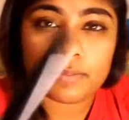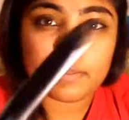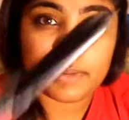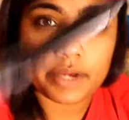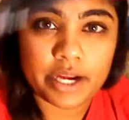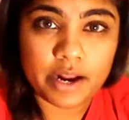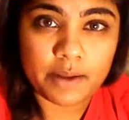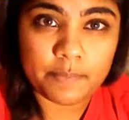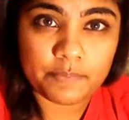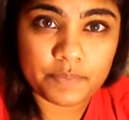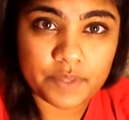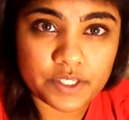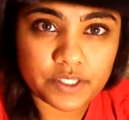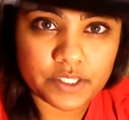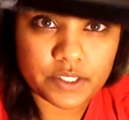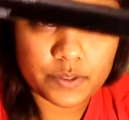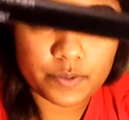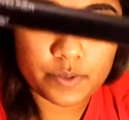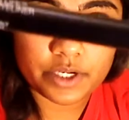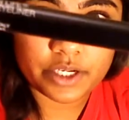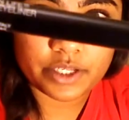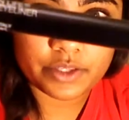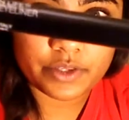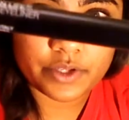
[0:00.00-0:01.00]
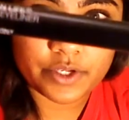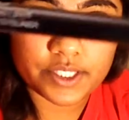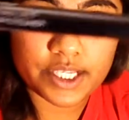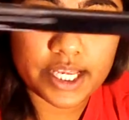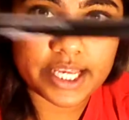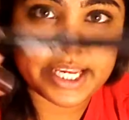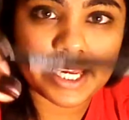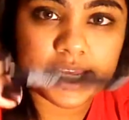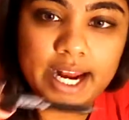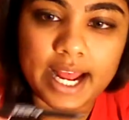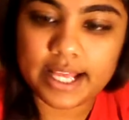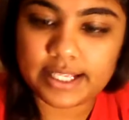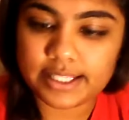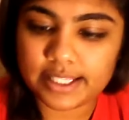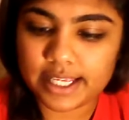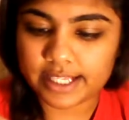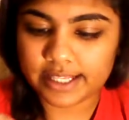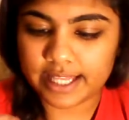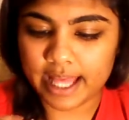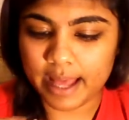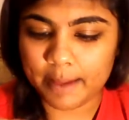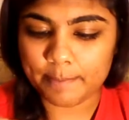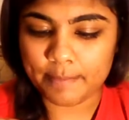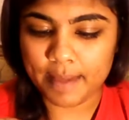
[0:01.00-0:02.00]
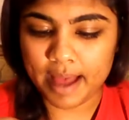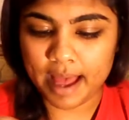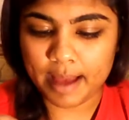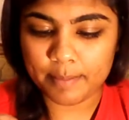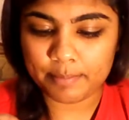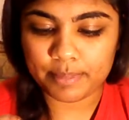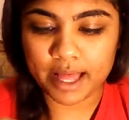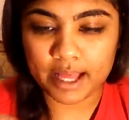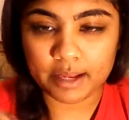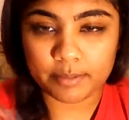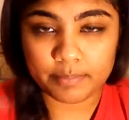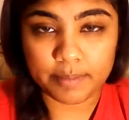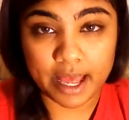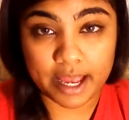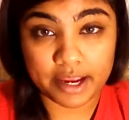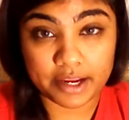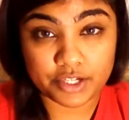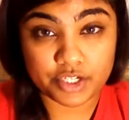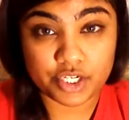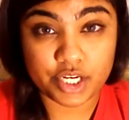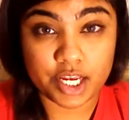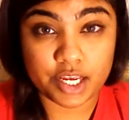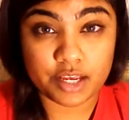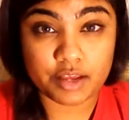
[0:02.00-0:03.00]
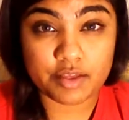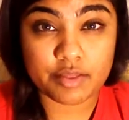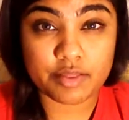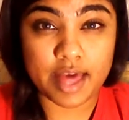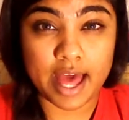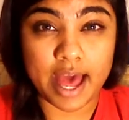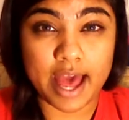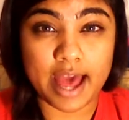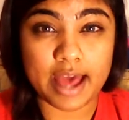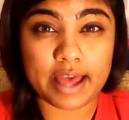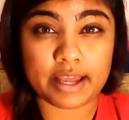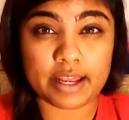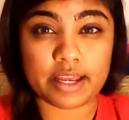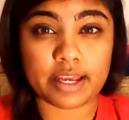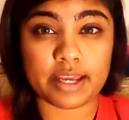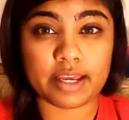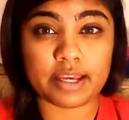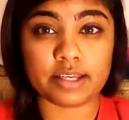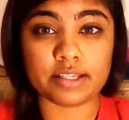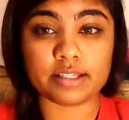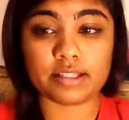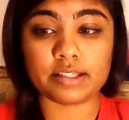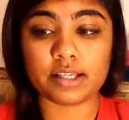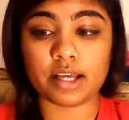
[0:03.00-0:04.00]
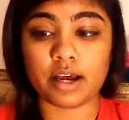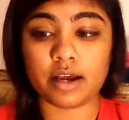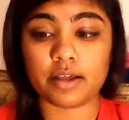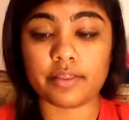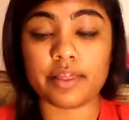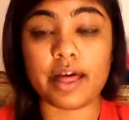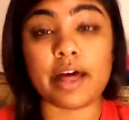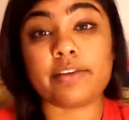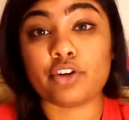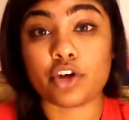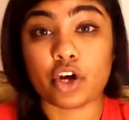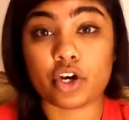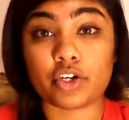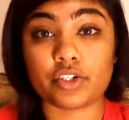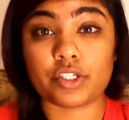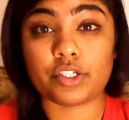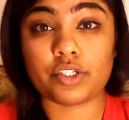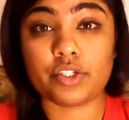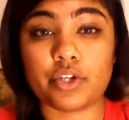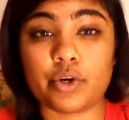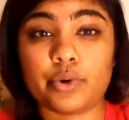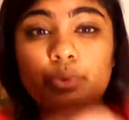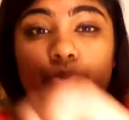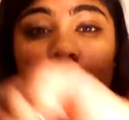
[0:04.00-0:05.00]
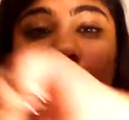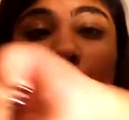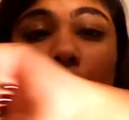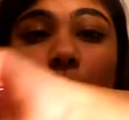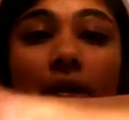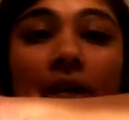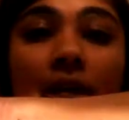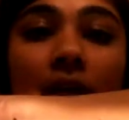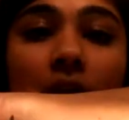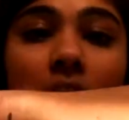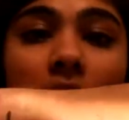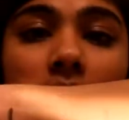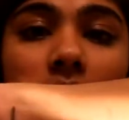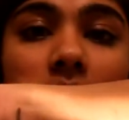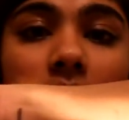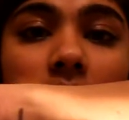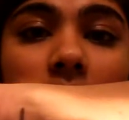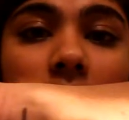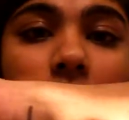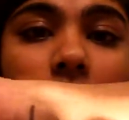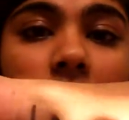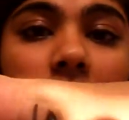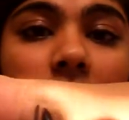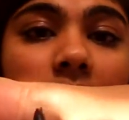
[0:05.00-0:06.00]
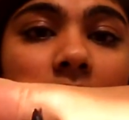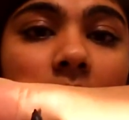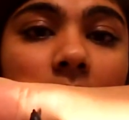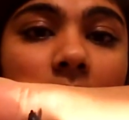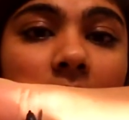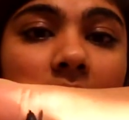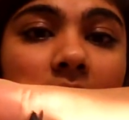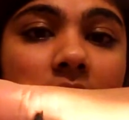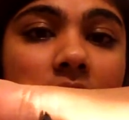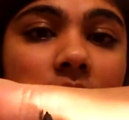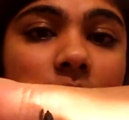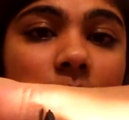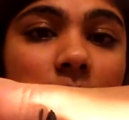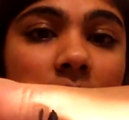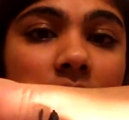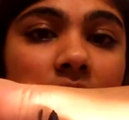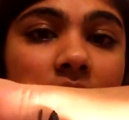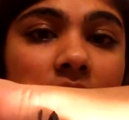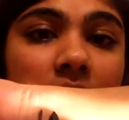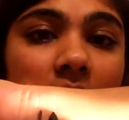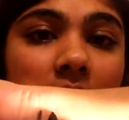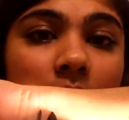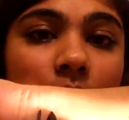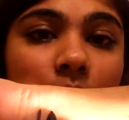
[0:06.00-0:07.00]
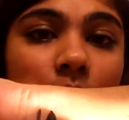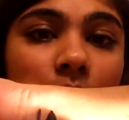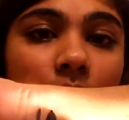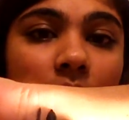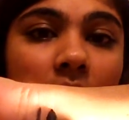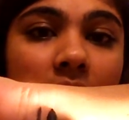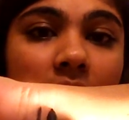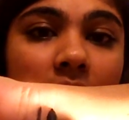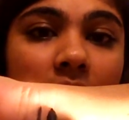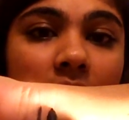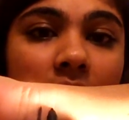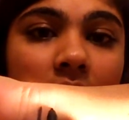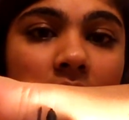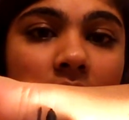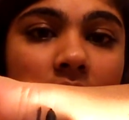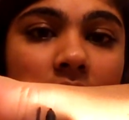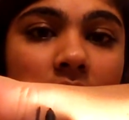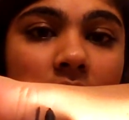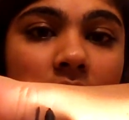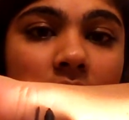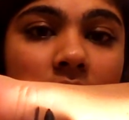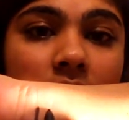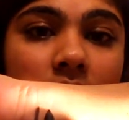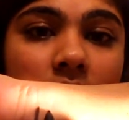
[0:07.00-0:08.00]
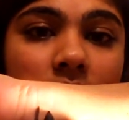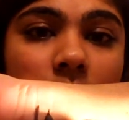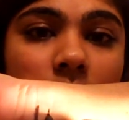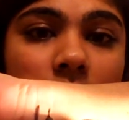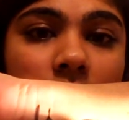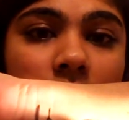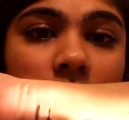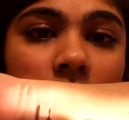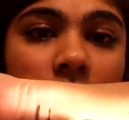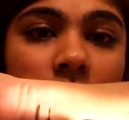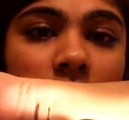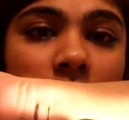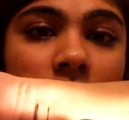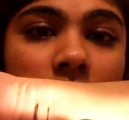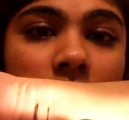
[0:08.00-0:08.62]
But this is what it looks like. It has like that matte black packaging that is that NARS is known for. I'm going to go ahead and swatch that right next to this one.